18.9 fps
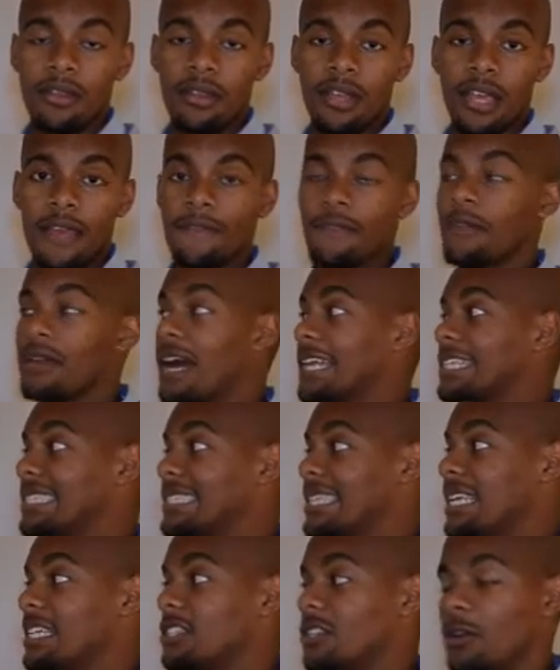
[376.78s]
If you guys
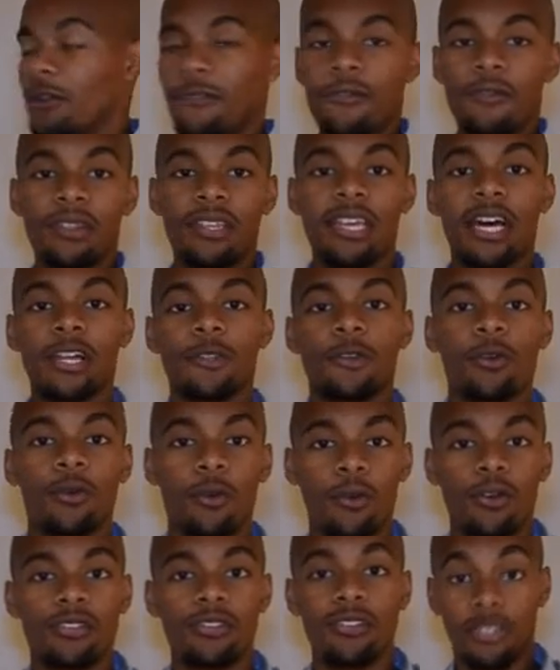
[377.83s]
stay tuned for the other
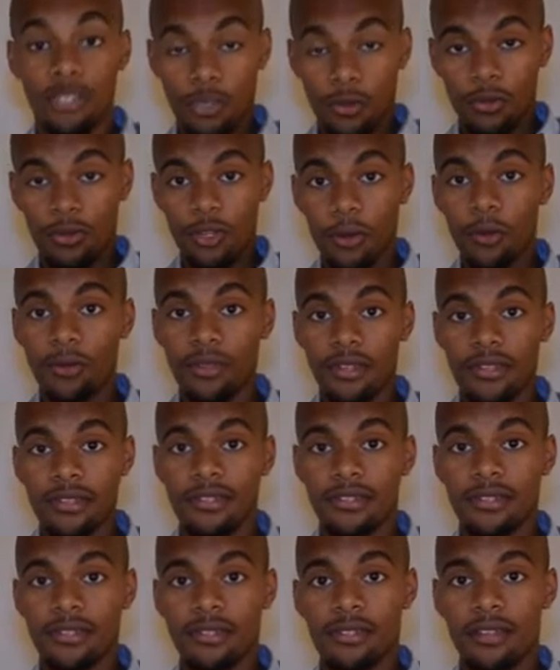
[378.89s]
courses, you'll know
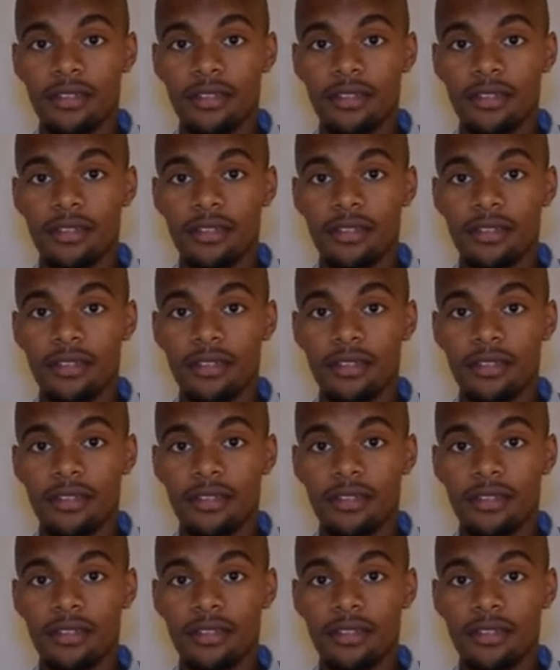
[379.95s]
this.